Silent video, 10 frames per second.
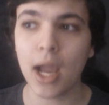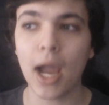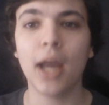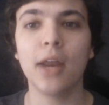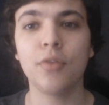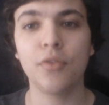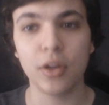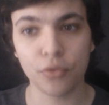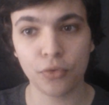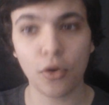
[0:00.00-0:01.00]
and
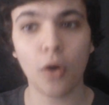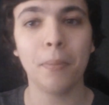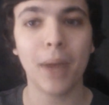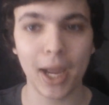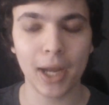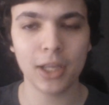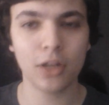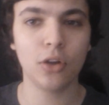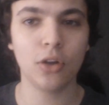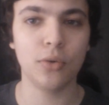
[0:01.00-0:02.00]
everything from and
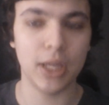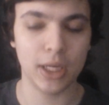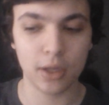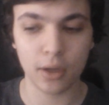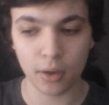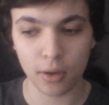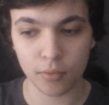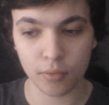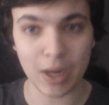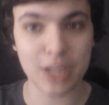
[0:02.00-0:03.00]
including
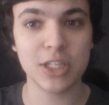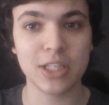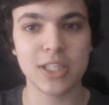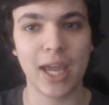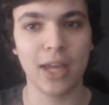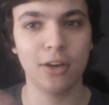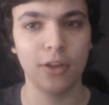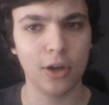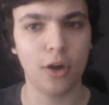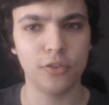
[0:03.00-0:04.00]
Raising Sand
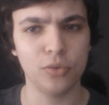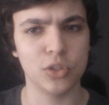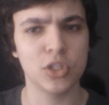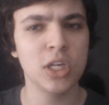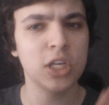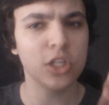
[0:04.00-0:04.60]
and afterwards.